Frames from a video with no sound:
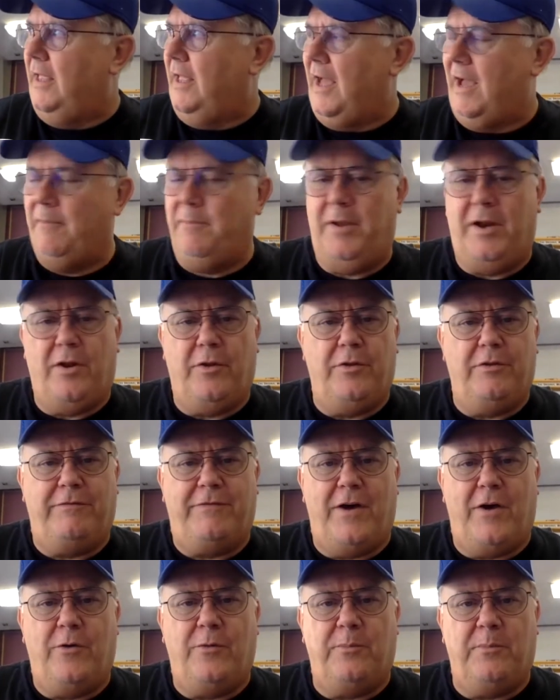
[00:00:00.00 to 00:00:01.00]
I've been on the
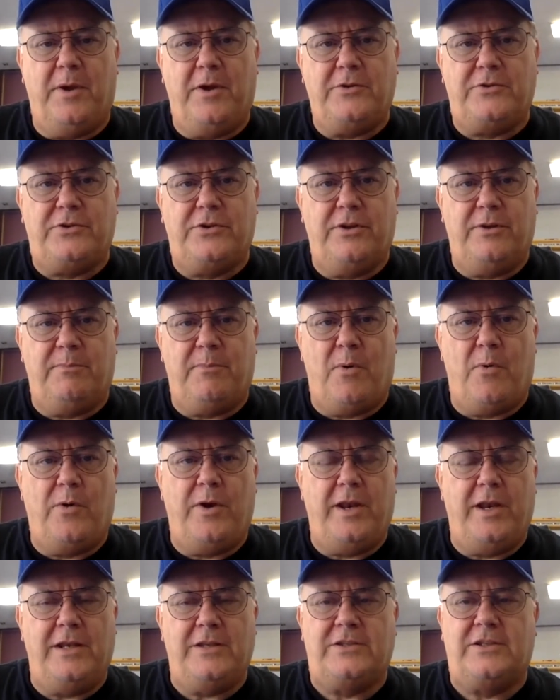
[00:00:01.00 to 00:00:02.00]
phone most of the
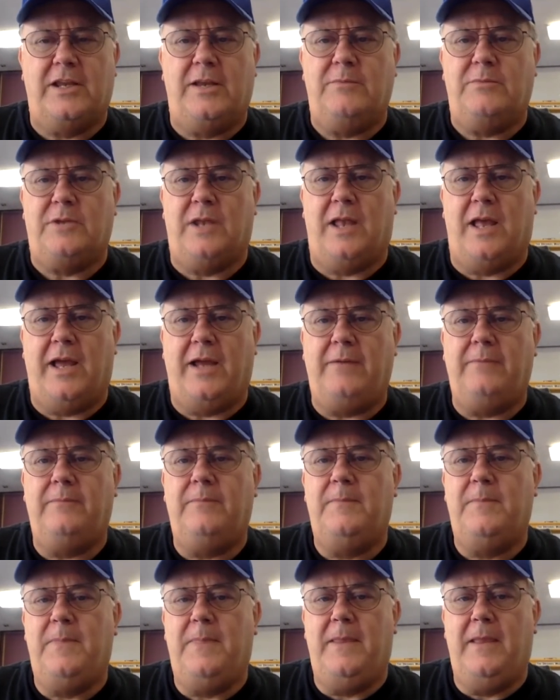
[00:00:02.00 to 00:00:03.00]
morning, it seems like.
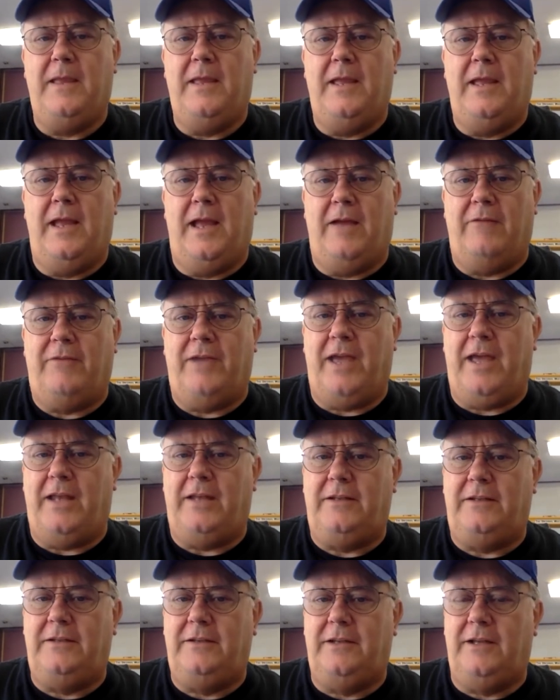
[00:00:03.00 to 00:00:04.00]
I've
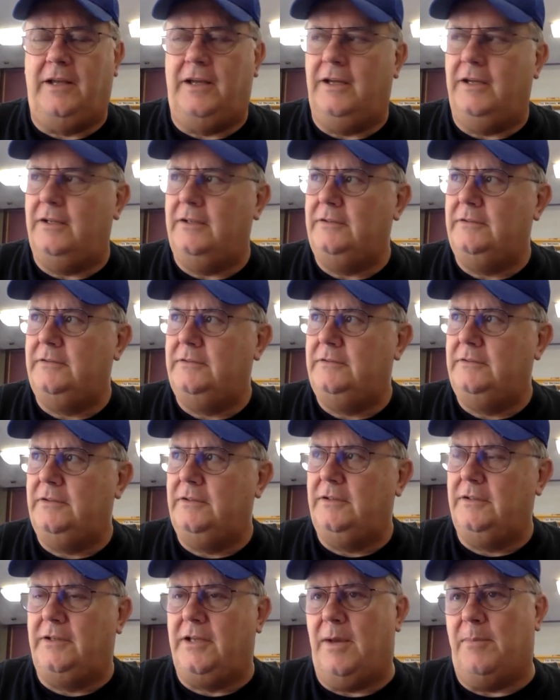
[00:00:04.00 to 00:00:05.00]
had a
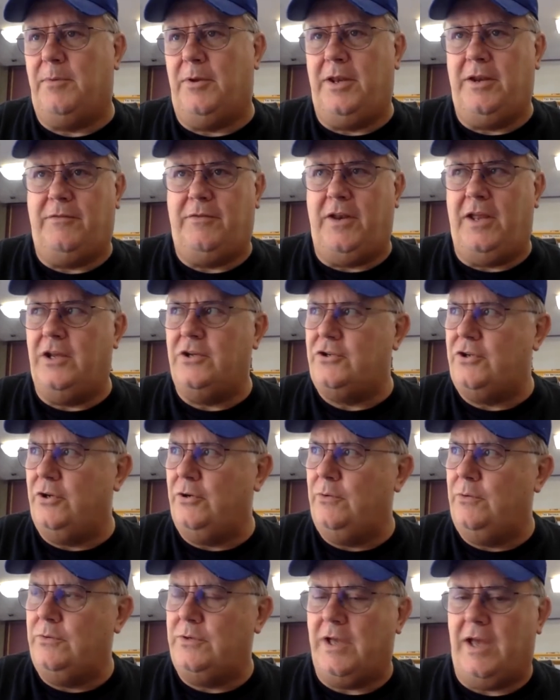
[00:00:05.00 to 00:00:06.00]
couple of different
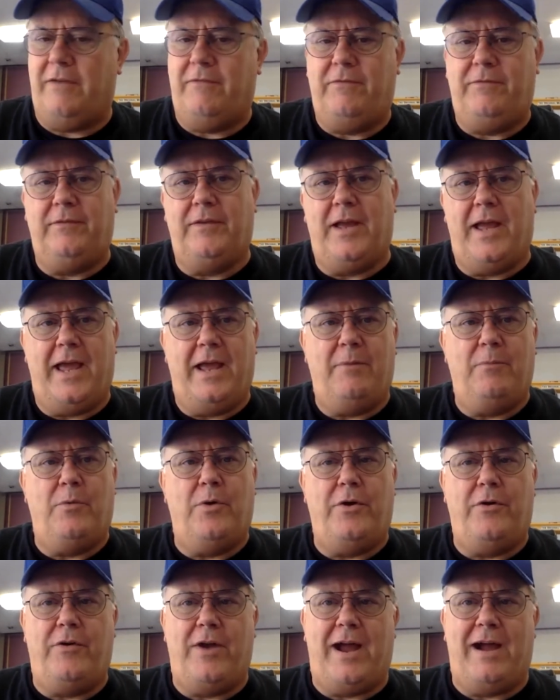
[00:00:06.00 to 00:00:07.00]
issues. I had
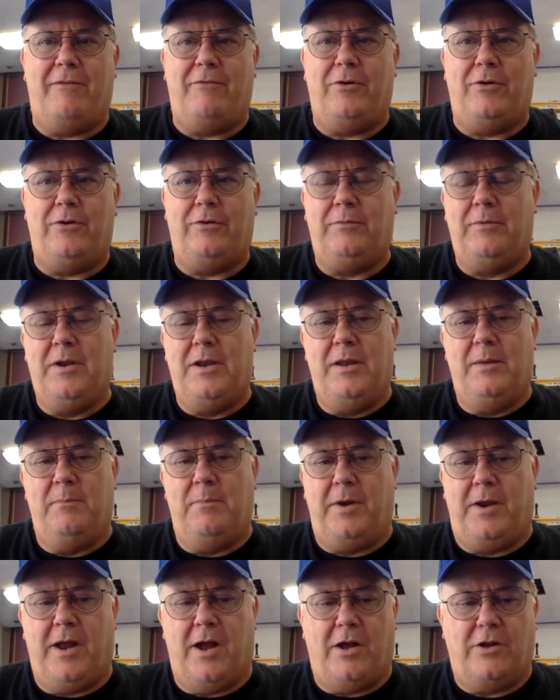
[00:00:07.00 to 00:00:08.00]
one driver,
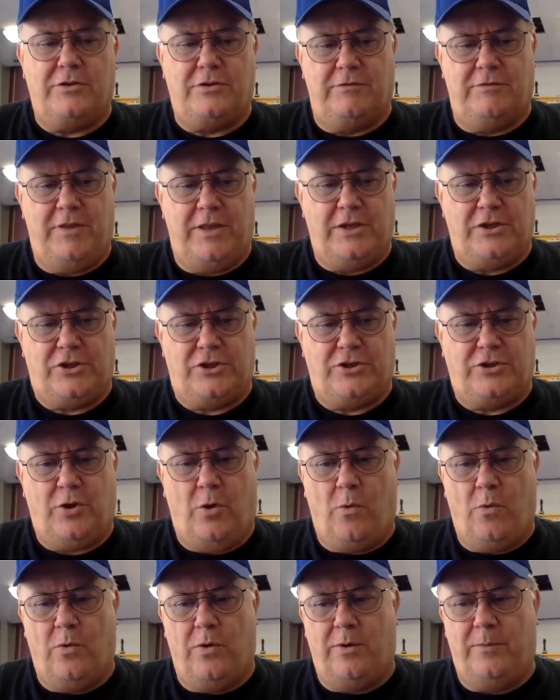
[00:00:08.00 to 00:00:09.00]
because of this
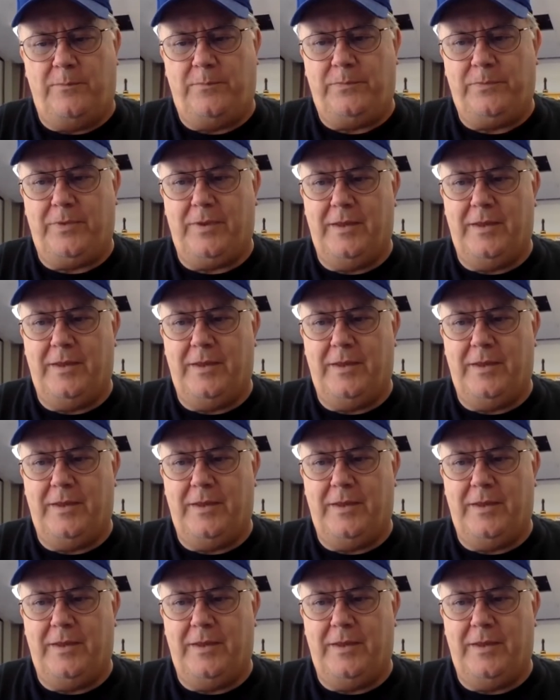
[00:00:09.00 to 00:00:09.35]
storm,